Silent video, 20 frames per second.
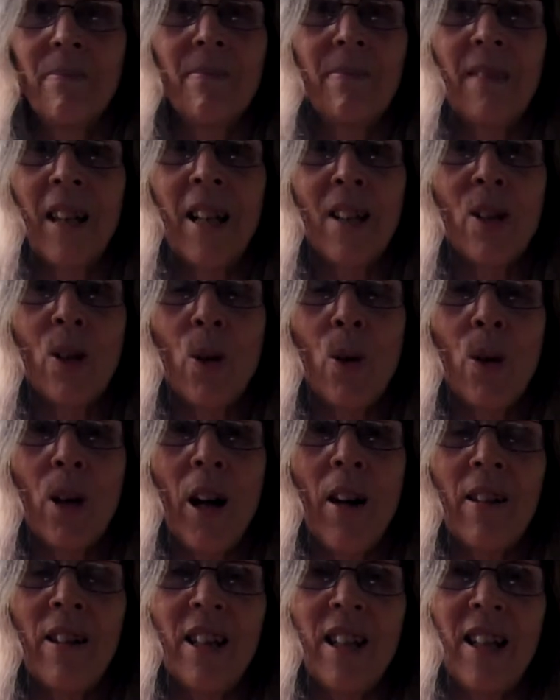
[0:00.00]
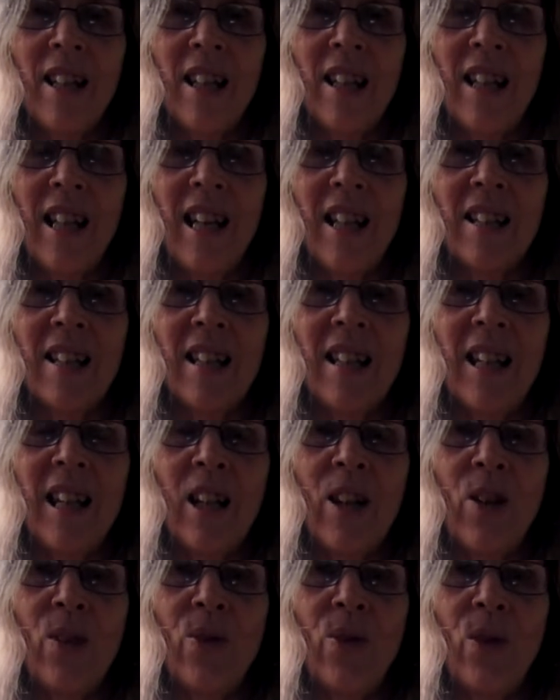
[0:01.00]
that's all going to connect
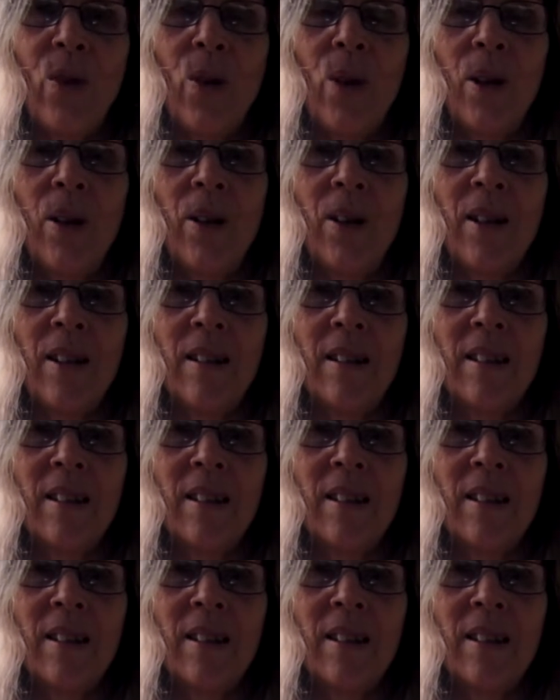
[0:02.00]
together for her.